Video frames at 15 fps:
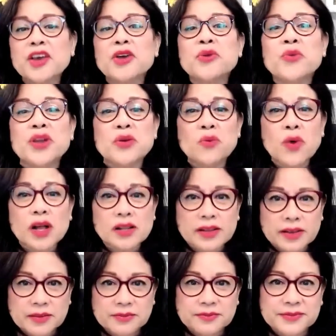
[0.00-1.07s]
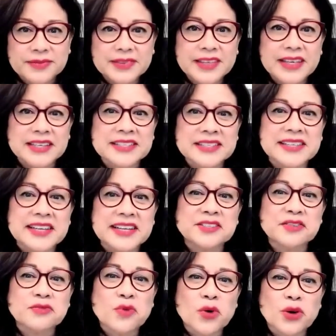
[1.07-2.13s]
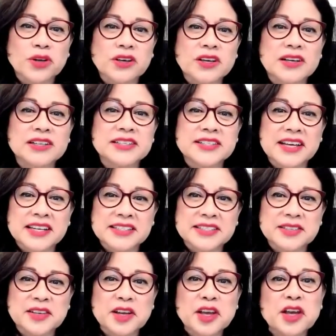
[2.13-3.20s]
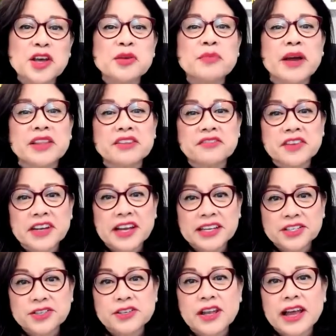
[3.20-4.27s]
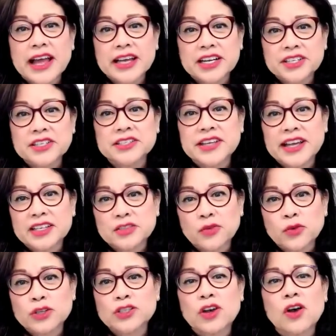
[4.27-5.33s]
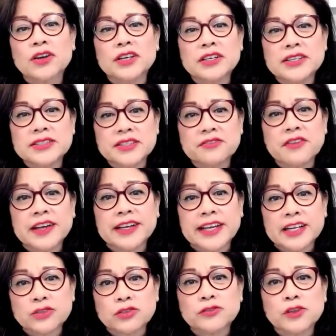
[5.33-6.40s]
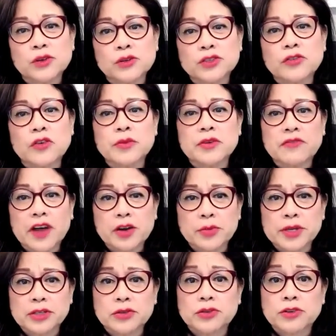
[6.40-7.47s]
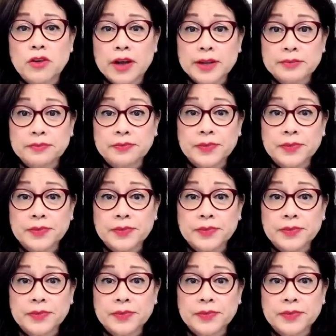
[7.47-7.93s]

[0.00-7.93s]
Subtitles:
We welcome the extensive work conducted by the Financial Action Task Force on illicit financial flows from environmental crime,